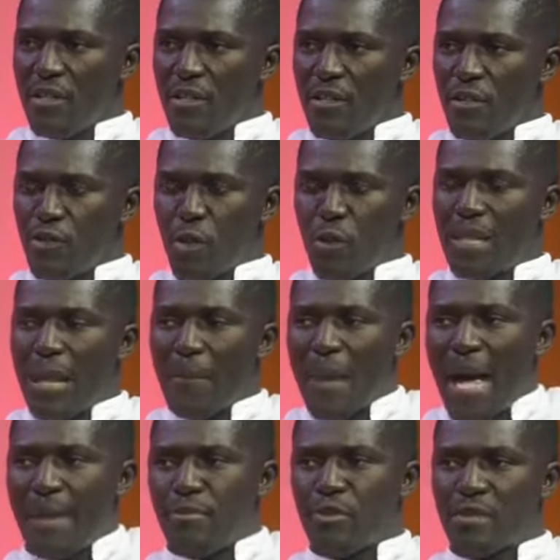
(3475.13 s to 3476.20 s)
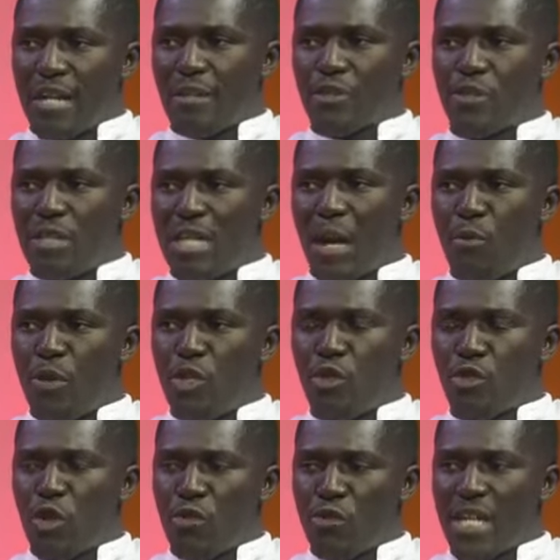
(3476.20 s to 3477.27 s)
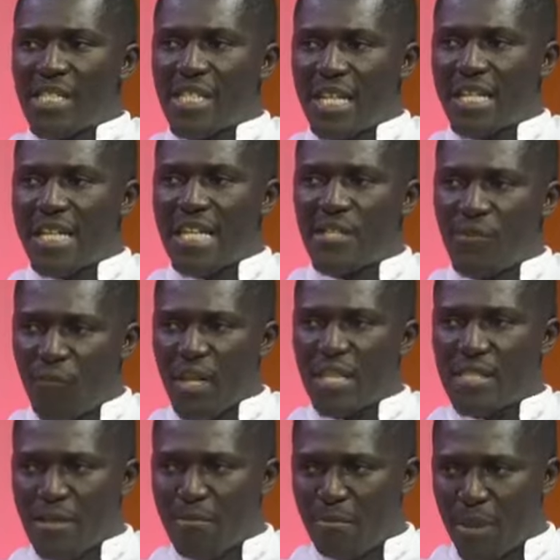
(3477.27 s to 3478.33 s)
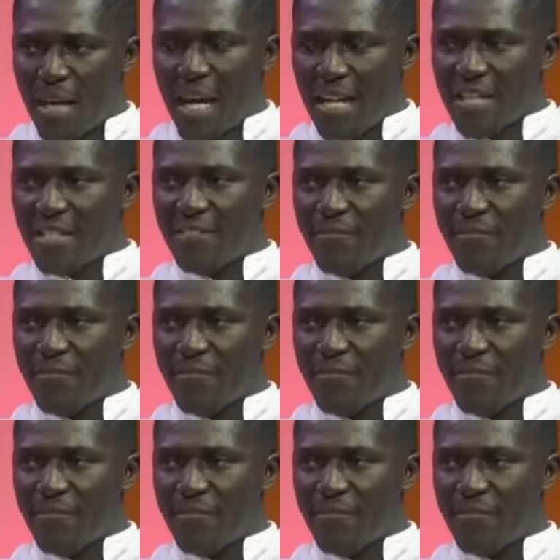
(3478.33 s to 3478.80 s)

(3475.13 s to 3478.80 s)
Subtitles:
Wow. So when the Bible tells you that we do not wrestle against flesh and blood,